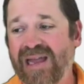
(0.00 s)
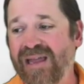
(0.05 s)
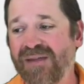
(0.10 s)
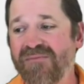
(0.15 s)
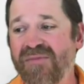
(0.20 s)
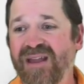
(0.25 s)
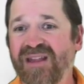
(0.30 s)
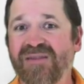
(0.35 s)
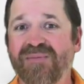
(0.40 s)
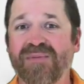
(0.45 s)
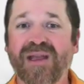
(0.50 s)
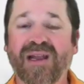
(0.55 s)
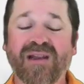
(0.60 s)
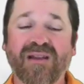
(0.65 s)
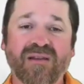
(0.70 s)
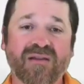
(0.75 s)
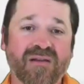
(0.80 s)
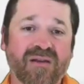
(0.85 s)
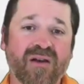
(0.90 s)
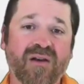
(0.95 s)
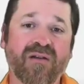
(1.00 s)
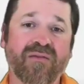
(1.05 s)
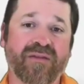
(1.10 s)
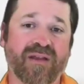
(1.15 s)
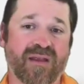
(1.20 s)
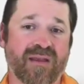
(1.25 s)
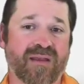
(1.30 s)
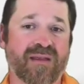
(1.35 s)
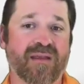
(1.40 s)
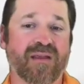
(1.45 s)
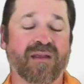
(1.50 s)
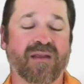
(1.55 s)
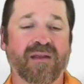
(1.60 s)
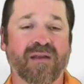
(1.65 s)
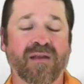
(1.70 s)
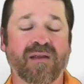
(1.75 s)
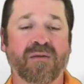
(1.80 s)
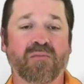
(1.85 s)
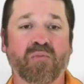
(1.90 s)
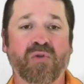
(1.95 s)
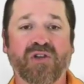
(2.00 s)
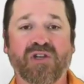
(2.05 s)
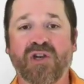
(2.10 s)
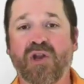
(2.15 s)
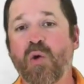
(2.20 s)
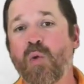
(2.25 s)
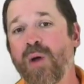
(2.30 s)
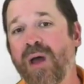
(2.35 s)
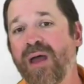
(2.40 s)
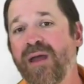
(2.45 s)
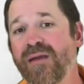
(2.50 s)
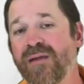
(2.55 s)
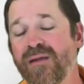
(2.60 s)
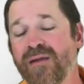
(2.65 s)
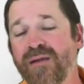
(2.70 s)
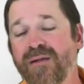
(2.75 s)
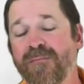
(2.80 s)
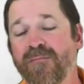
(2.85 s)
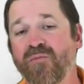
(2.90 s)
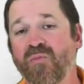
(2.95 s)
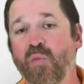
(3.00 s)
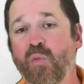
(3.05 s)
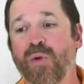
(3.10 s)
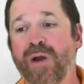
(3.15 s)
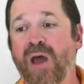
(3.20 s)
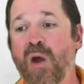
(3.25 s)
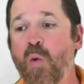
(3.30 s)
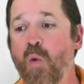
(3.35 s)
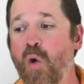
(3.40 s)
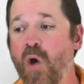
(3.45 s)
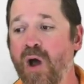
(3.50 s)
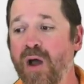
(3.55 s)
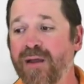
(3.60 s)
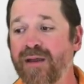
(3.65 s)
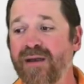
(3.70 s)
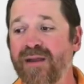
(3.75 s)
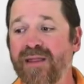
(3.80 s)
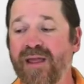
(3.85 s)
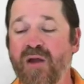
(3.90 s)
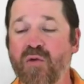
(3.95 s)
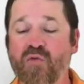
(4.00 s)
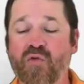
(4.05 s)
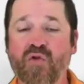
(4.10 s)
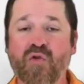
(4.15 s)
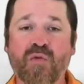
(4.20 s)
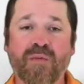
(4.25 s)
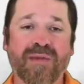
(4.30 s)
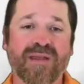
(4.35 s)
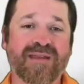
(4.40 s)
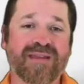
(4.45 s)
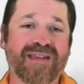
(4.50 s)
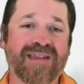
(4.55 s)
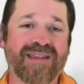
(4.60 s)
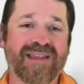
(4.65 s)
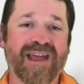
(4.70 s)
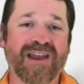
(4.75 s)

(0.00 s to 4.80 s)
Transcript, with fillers: it makes me a little nervous. But you know what? When I walk into that room and see